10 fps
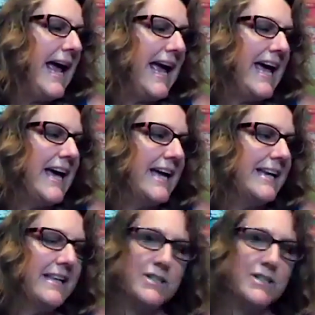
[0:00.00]

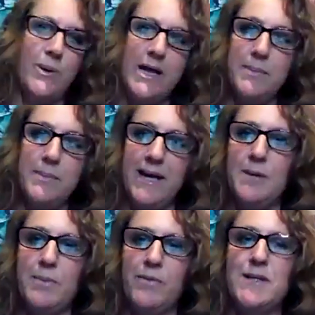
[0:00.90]
And let's go ahead and
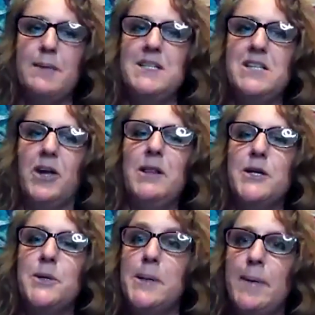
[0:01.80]
begin. But first, let me tell you a
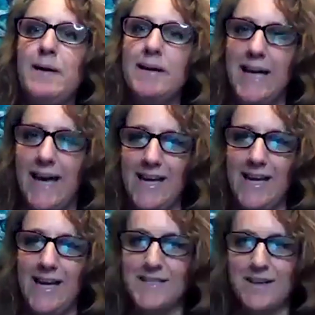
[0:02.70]
little bit about
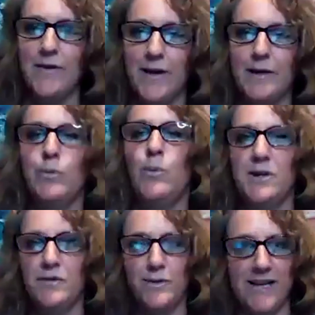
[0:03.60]
Kate, our very
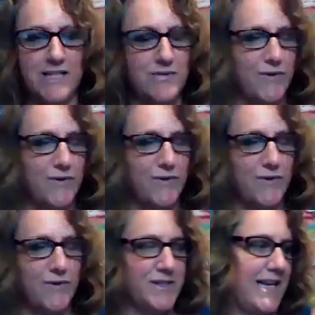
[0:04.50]
wonderful guest for
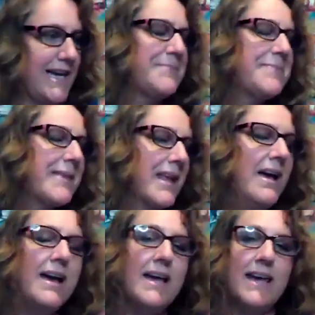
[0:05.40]
today.
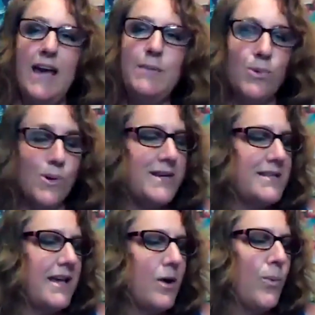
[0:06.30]
Kate Moore is the
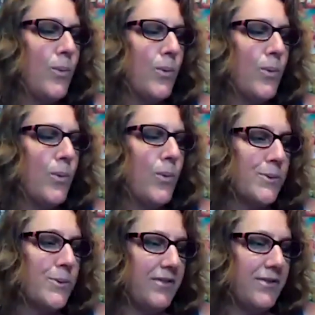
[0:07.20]
award-winning
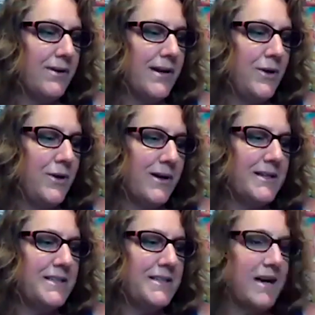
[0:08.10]
author, New
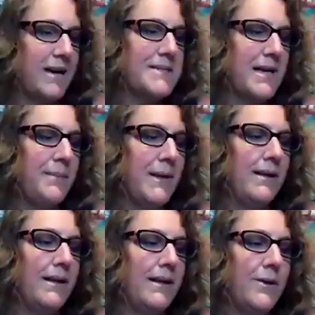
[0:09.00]
York Times and
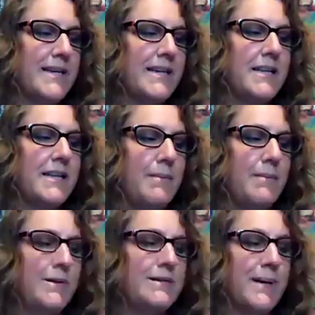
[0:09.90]
USA
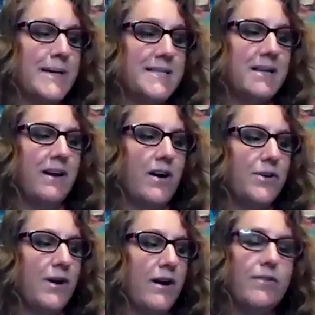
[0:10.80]
Today bestselling
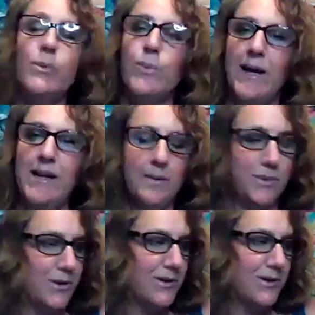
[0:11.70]
author of The
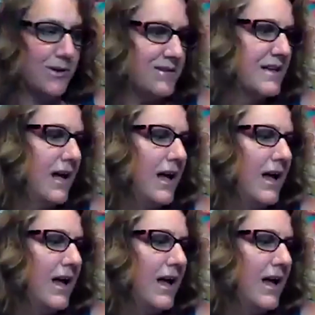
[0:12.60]
Radium Girls.